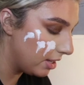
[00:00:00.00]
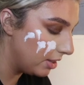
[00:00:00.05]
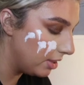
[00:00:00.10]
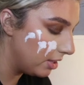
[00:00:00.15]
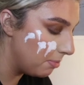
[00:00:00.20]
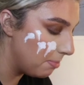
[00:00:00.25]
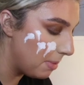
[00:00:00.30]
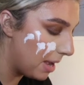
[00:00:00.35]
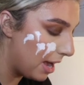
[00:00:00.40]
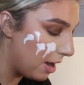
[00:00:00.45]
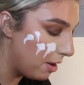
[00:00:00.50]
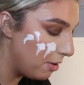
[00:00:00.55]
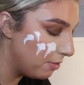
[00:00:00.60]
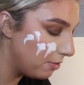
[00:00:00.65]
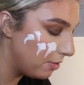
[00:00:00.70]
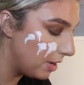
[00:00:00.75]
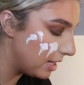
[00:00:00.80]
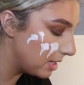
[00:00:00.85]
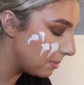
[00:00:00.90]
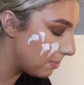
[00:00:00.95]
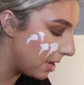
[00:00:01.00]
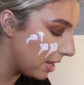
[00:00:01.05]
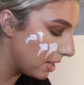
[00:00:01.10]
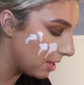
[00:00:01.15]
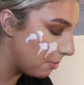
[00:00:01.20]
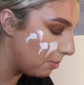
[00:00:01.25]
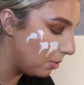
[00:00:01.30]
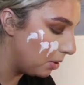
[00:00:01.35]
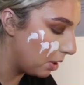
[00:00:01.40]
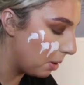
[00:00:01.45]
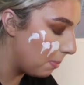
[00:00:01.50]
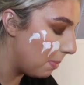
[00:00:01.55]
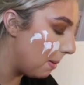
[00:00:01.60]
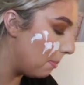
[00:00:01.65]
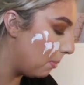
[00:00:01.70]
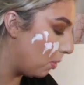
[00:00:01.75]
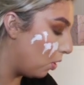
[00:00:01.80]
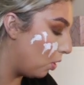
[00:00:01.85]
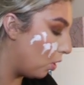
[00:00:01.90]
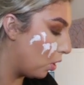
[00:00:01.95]
and the mouth. Let's make them look a bit
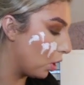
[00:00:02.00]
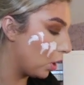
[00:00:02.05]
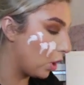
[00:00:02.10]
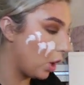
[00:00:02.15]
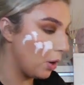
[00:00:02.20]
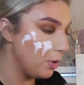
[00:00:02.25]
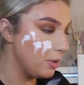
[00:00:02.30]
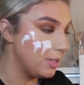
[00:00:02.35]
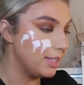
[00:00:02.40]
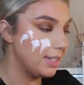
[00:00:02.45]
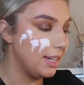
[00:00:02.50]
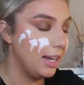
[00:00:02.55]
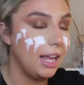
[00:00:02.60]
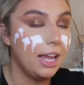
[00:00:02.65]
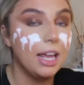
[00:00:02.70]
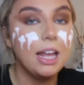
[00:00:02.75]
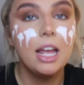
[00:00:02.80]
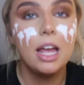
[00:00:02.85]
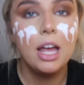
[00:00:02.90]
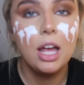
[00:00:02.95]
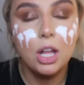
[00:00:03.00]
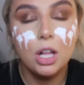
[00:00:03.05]
more ghostly.